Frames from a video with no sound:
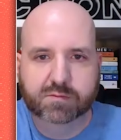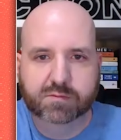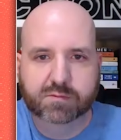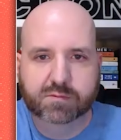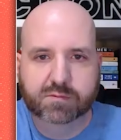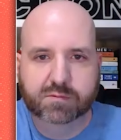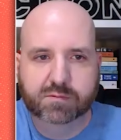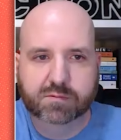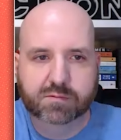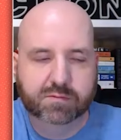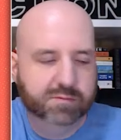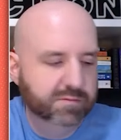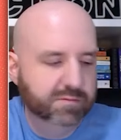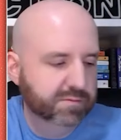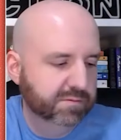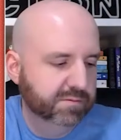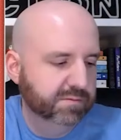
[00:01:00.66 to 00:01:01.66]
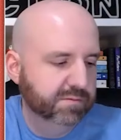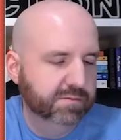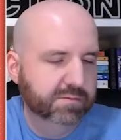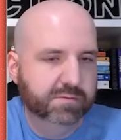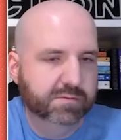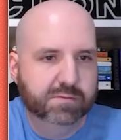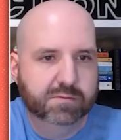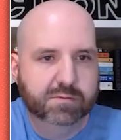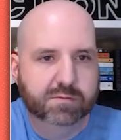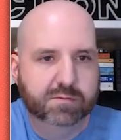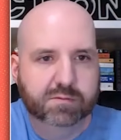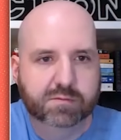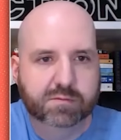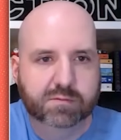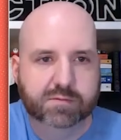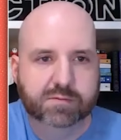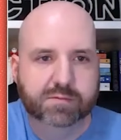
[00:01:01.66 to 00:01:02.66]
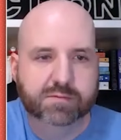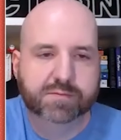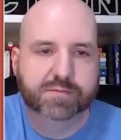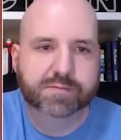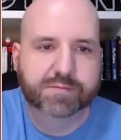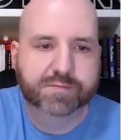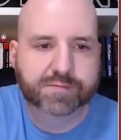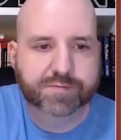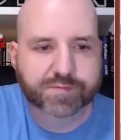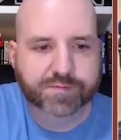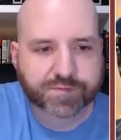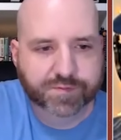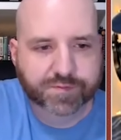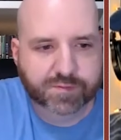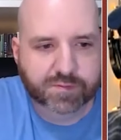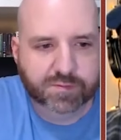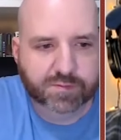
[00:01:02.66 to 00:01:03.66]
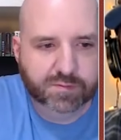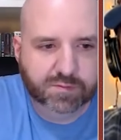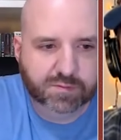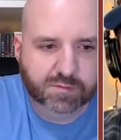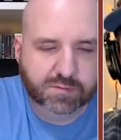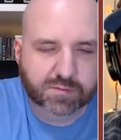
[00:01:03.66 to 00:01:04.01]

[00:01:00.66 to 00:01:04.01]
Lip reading: (silent)